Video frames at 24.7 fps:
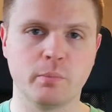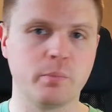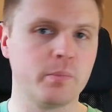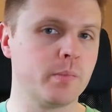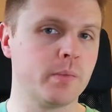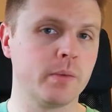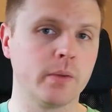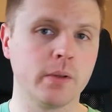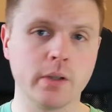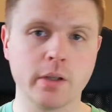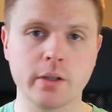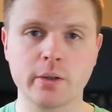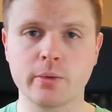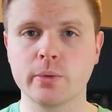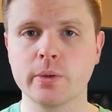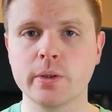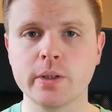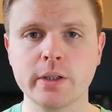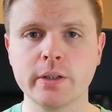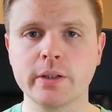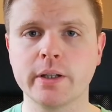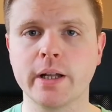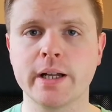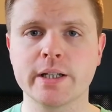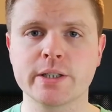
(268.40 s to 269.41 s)
literally
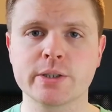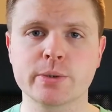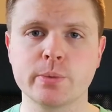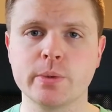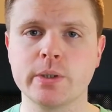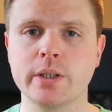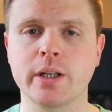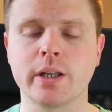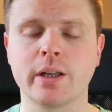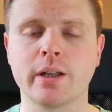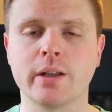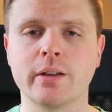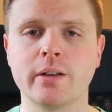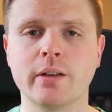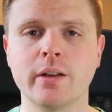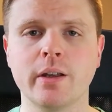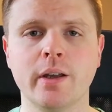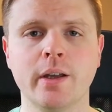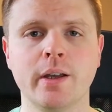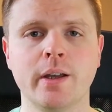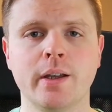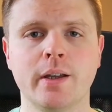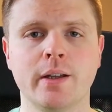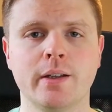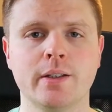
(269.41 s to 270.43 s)
last weekend,
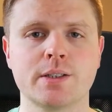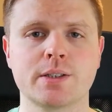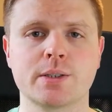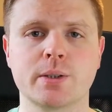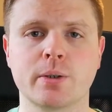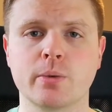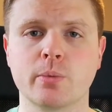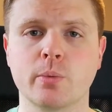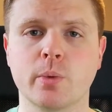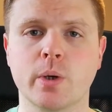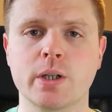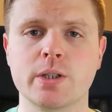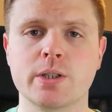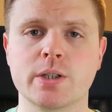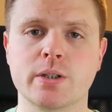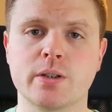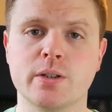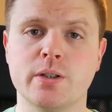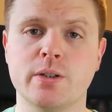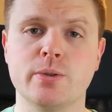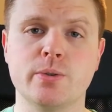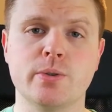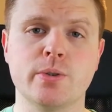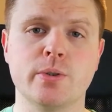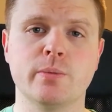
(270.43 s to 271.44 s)
started watching the
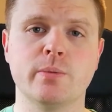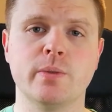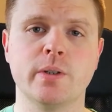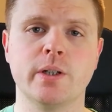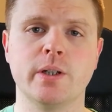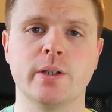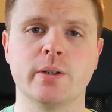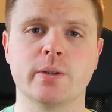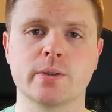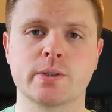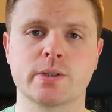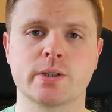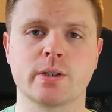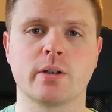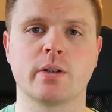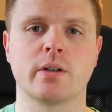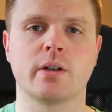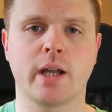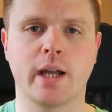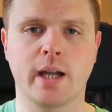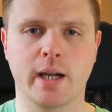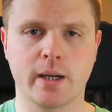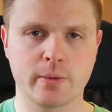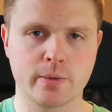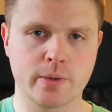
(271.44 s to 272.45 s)
YouTube videos on
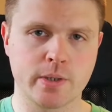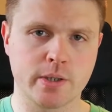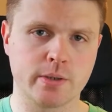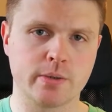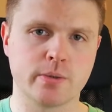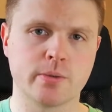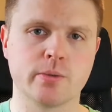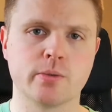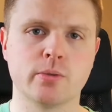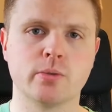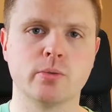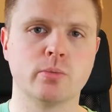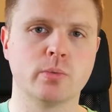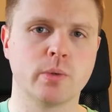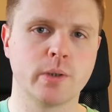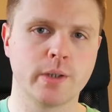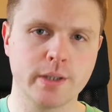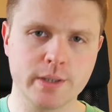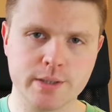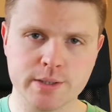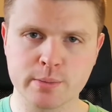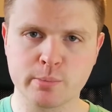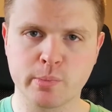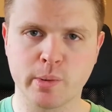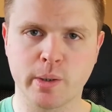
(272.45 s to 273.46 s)
what
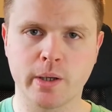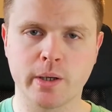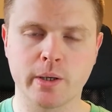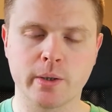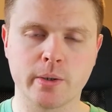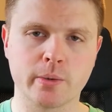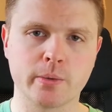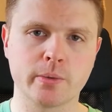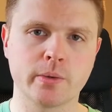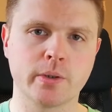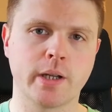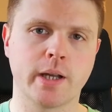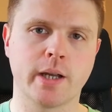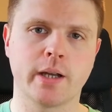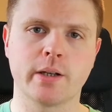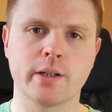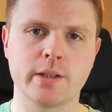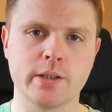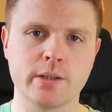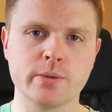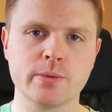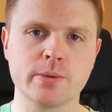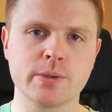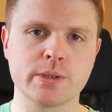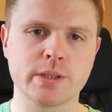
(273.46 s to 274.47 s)
it's about, how to
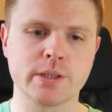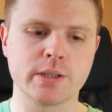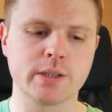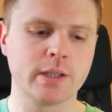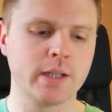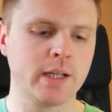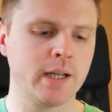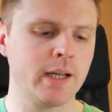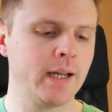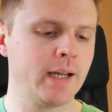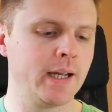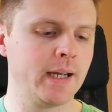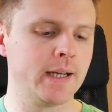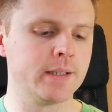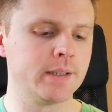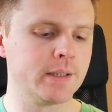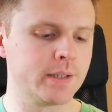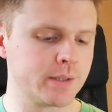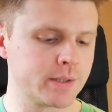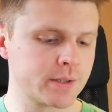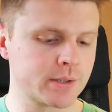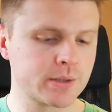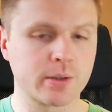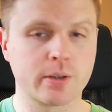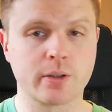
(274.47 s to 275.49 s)
use it, and then
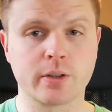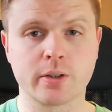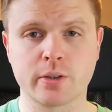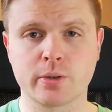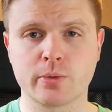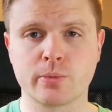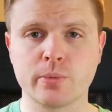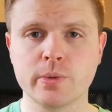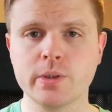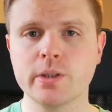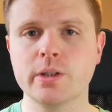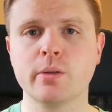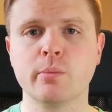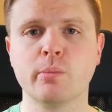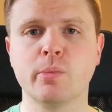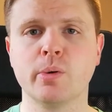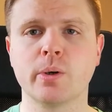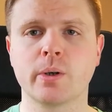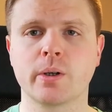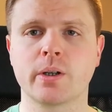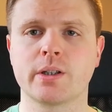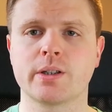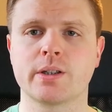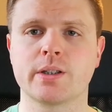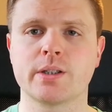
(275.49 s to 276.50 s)
starting to read the
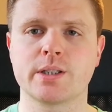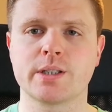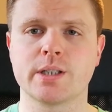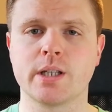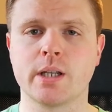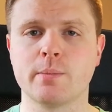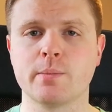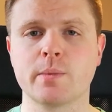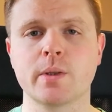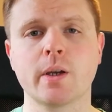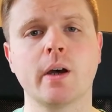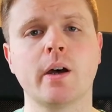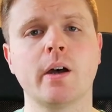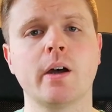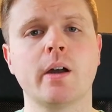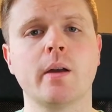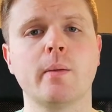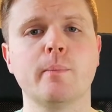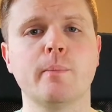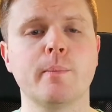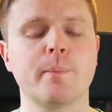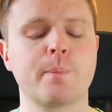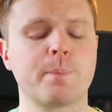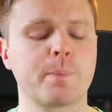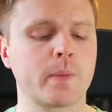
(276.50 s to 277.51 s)
book at the same
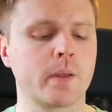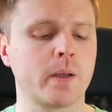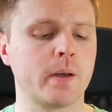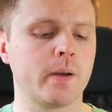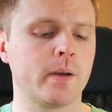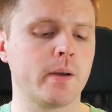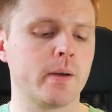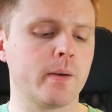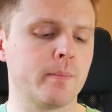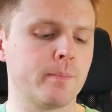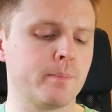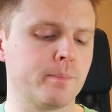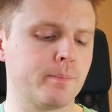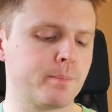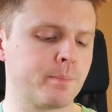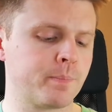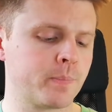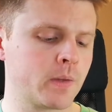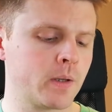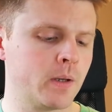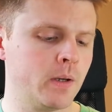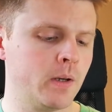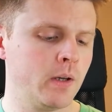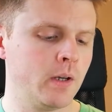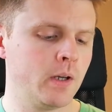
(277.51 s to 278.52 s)
time.
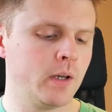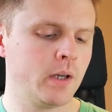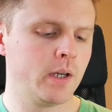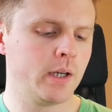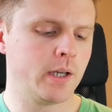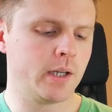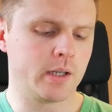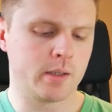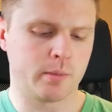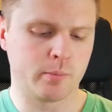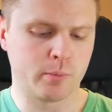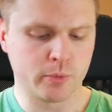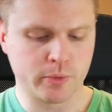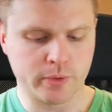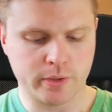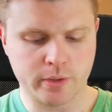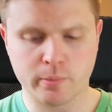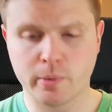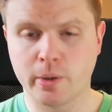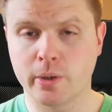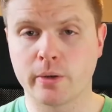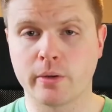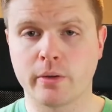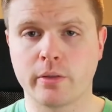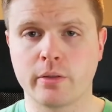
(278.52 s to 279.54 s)
And I'm only
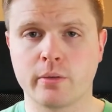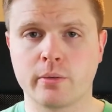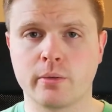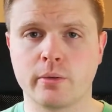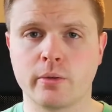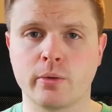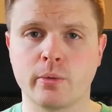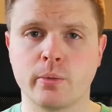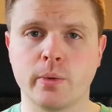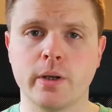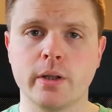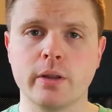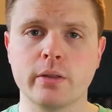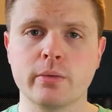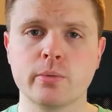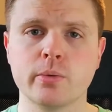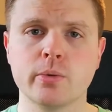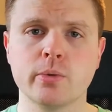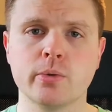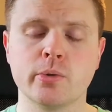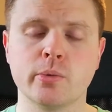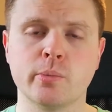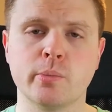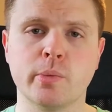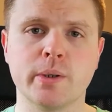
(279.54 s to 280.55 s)
about a third of the way
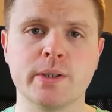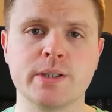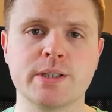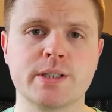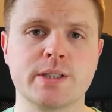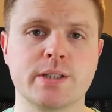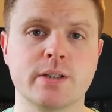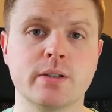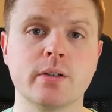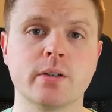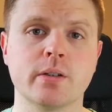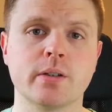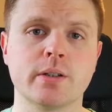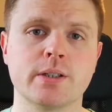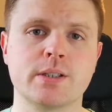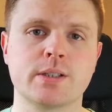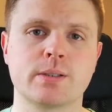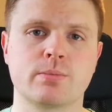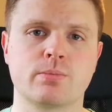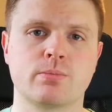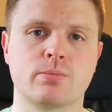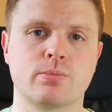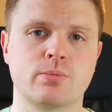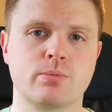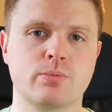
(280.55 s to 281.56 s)
through, but still, it's
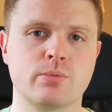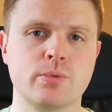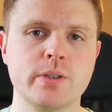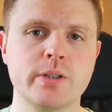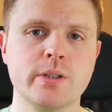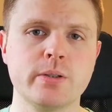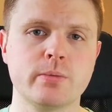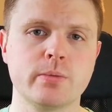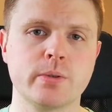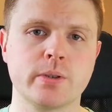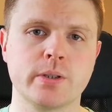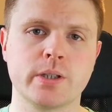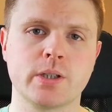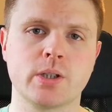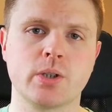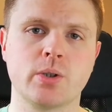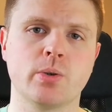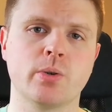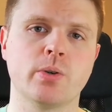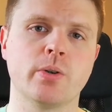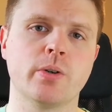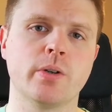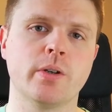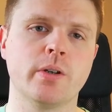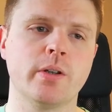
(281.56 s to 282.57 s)
really, really
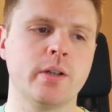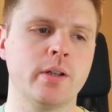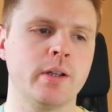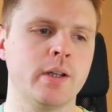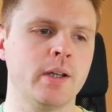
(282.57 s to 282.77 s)
good